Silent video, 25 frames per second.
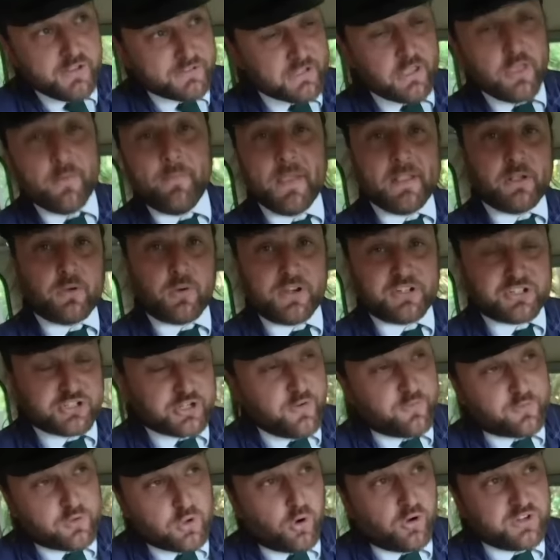So the big
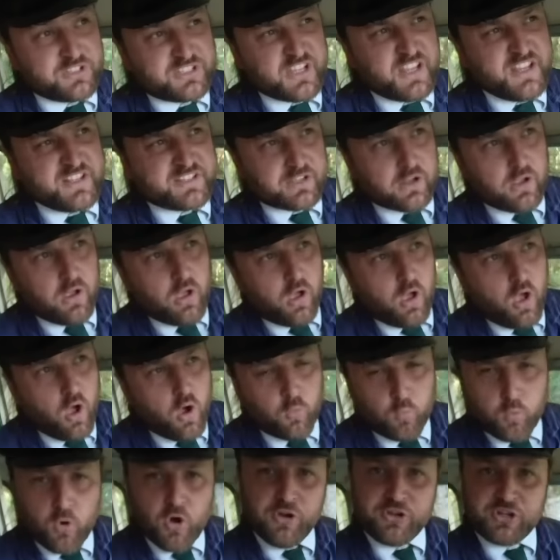question, of course, is
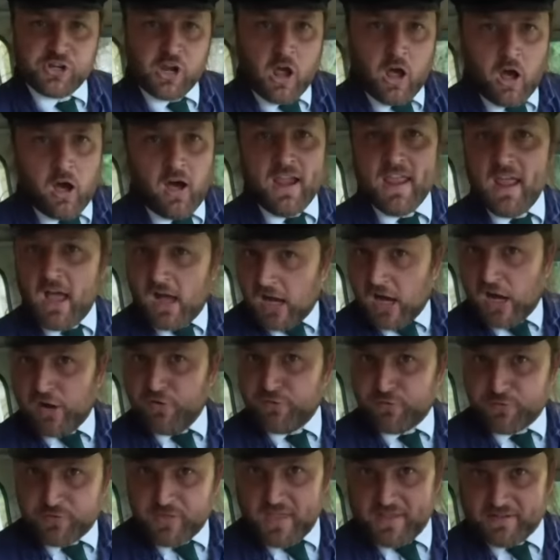would I
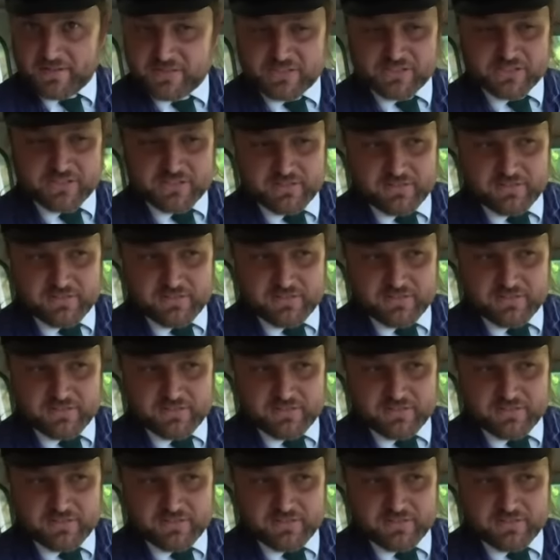have this?